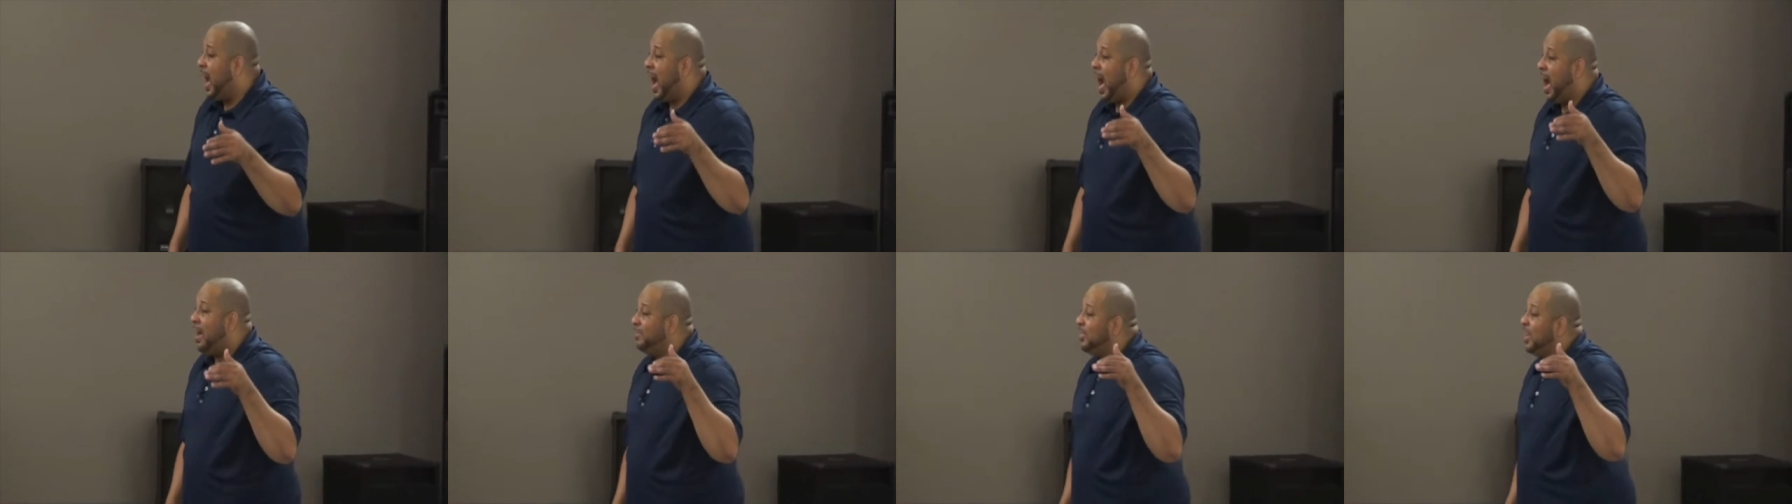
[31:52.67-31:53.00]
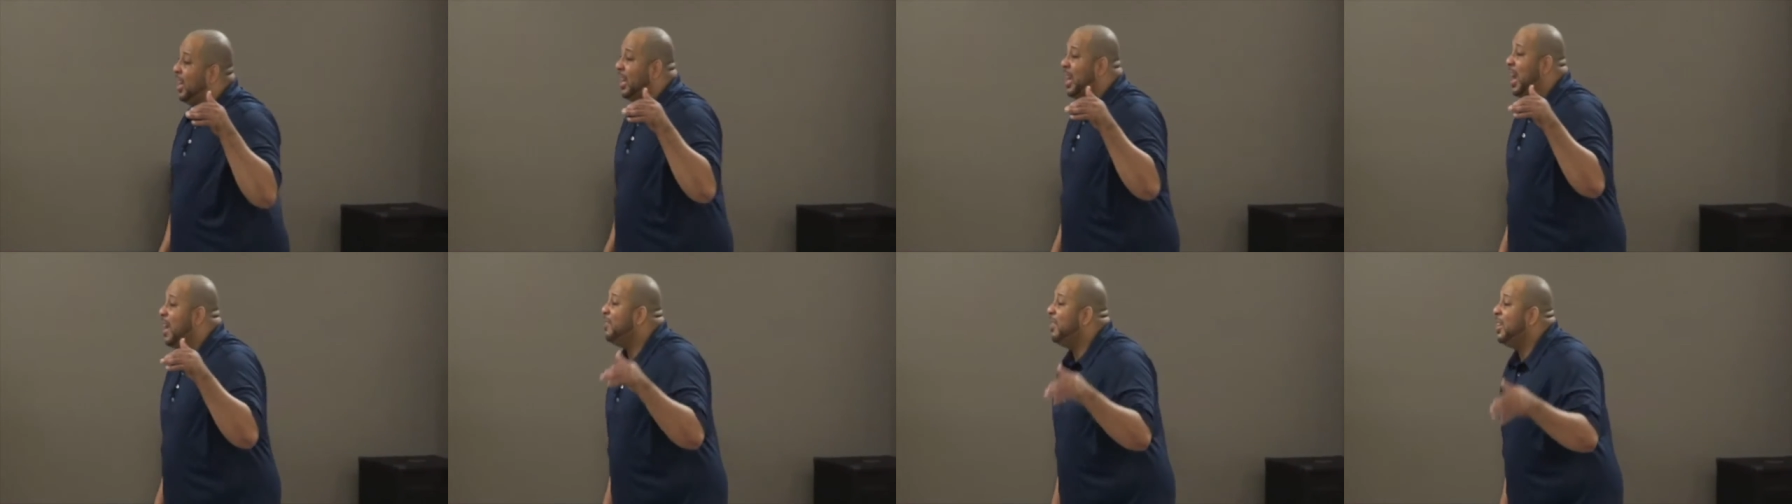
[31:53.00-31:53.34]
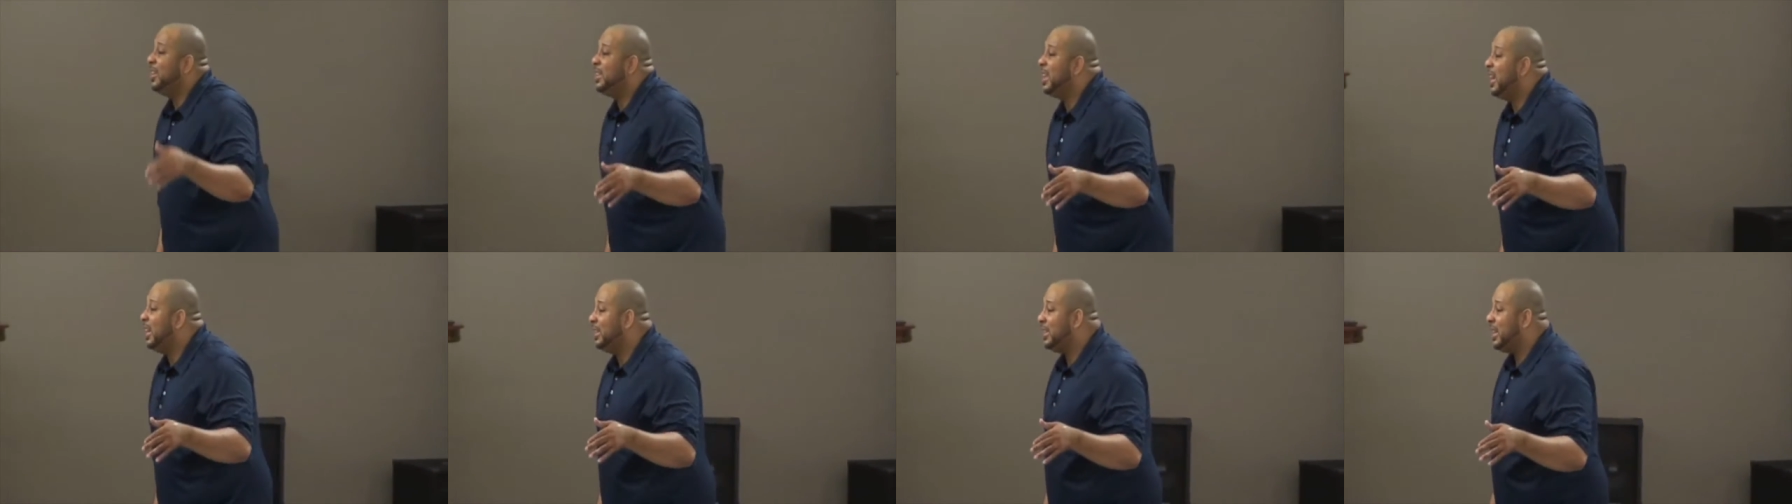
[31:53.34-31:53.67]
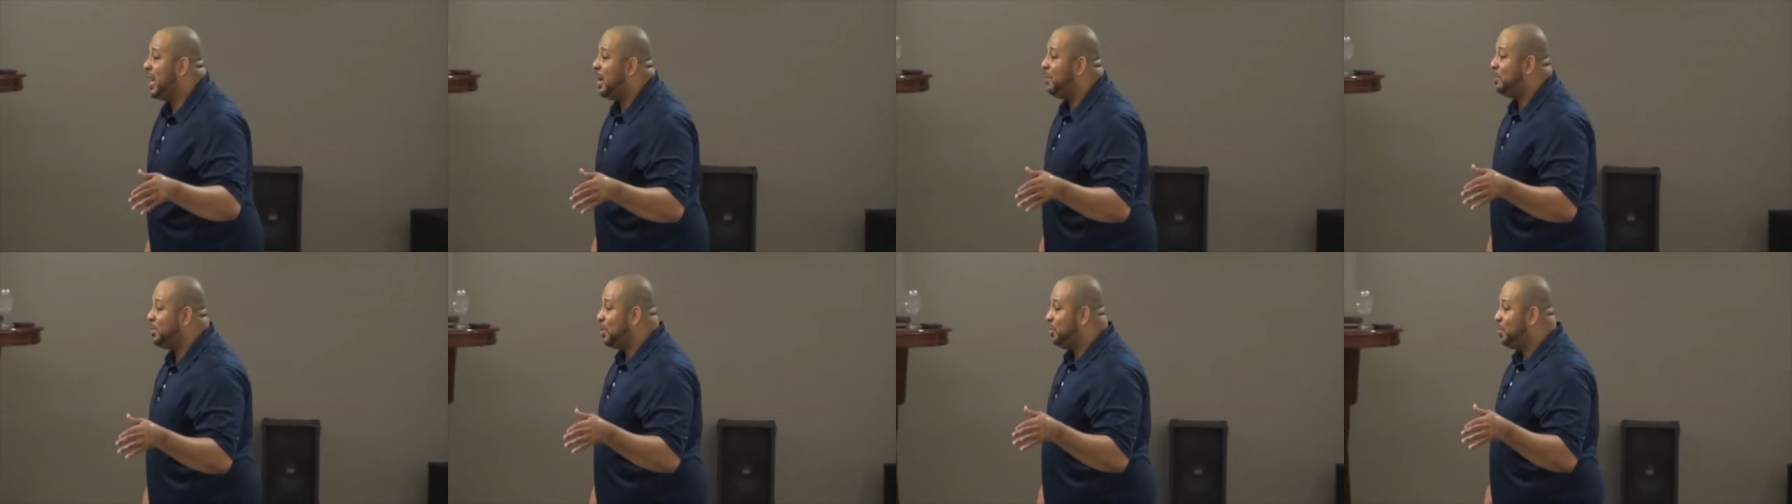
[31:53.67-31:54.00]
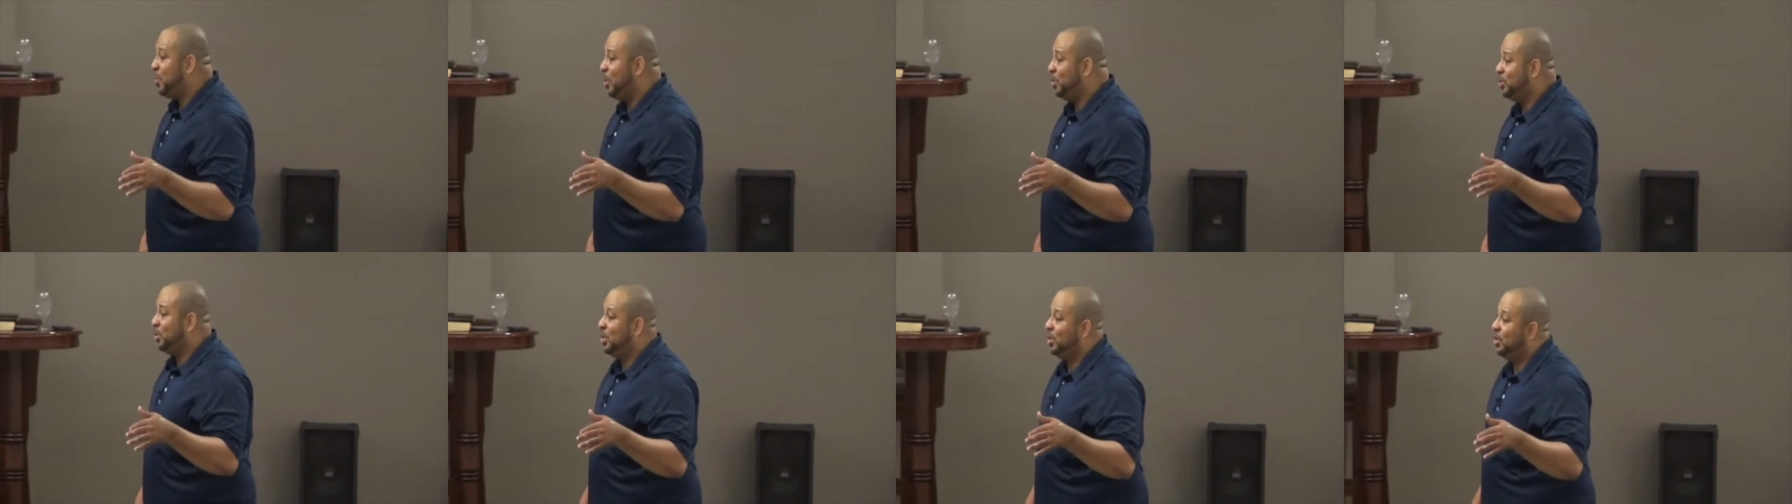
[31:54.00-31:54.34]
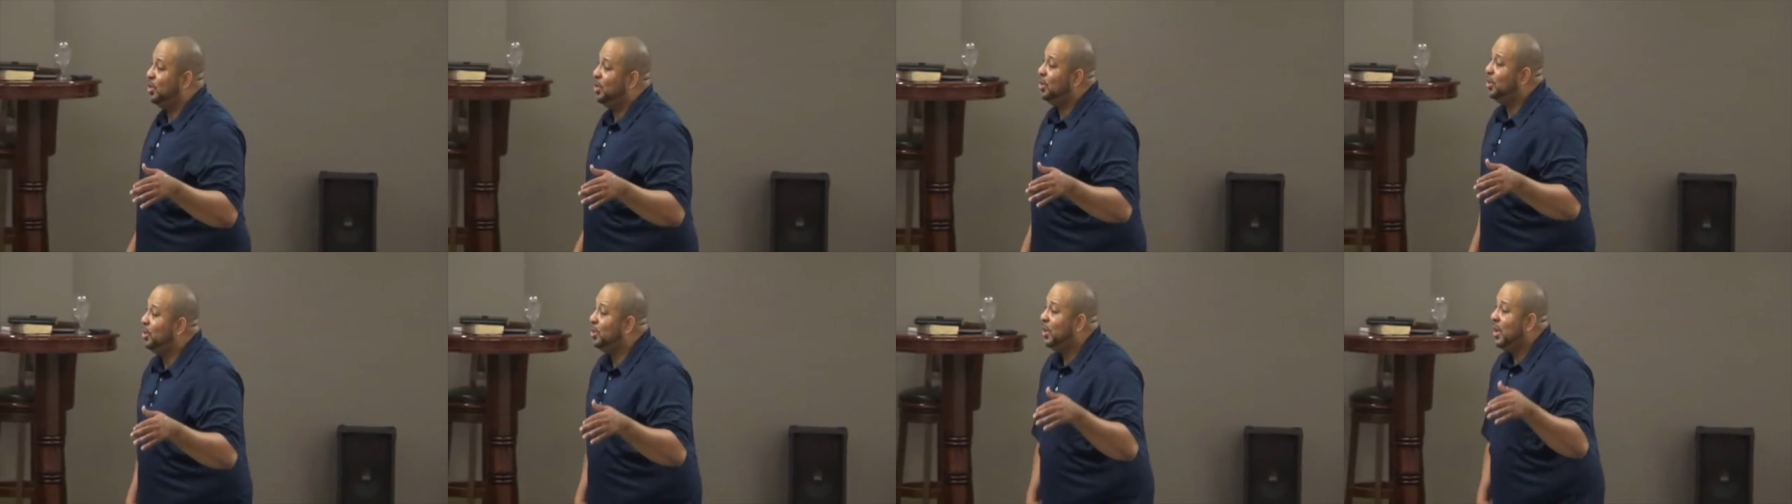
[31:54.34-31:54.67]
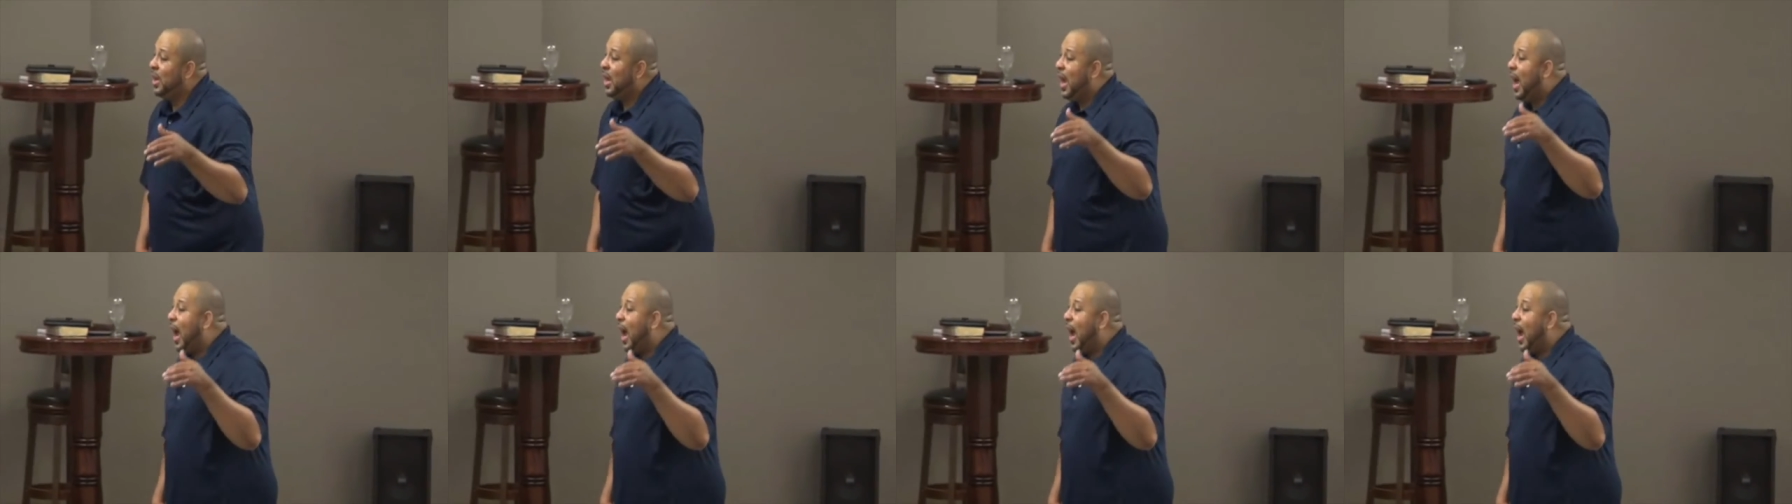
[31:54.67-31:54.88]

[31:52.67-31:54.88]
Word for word: I've done everything that I'm supposed to do.